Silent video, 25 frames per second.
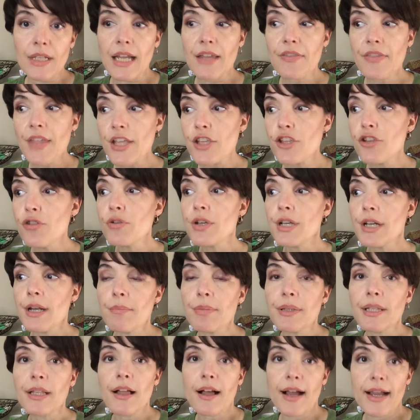that you can
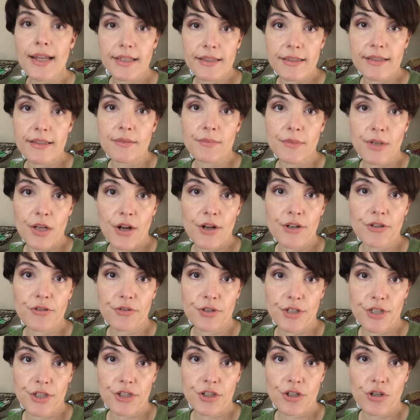apply in some
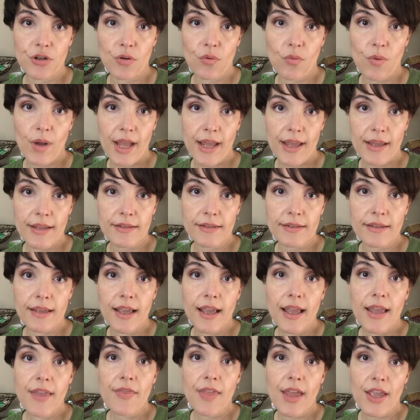non-traditional ways
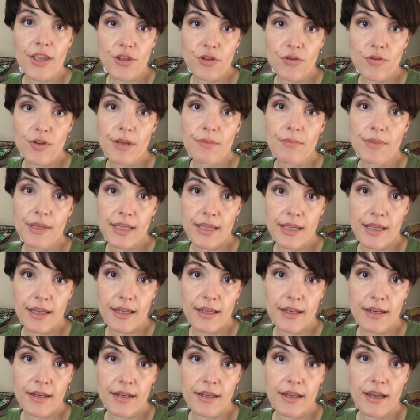that you can
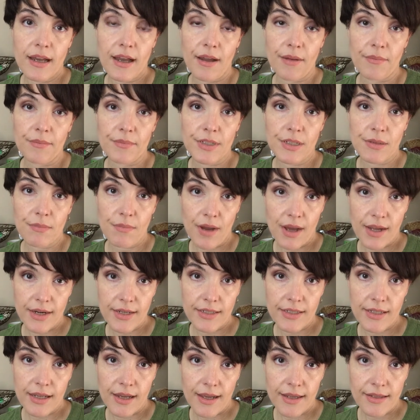begin to
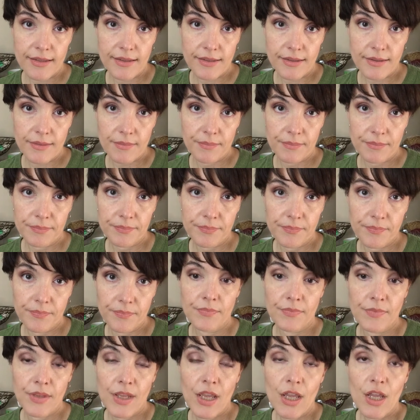monetize?
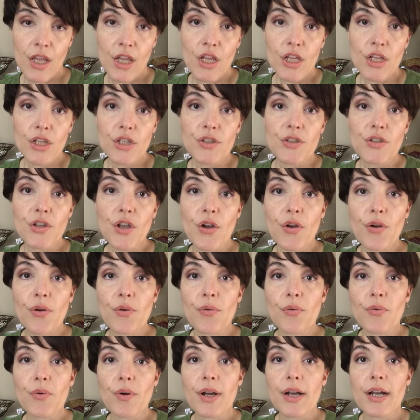
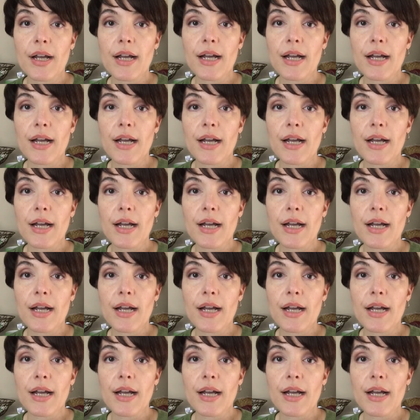So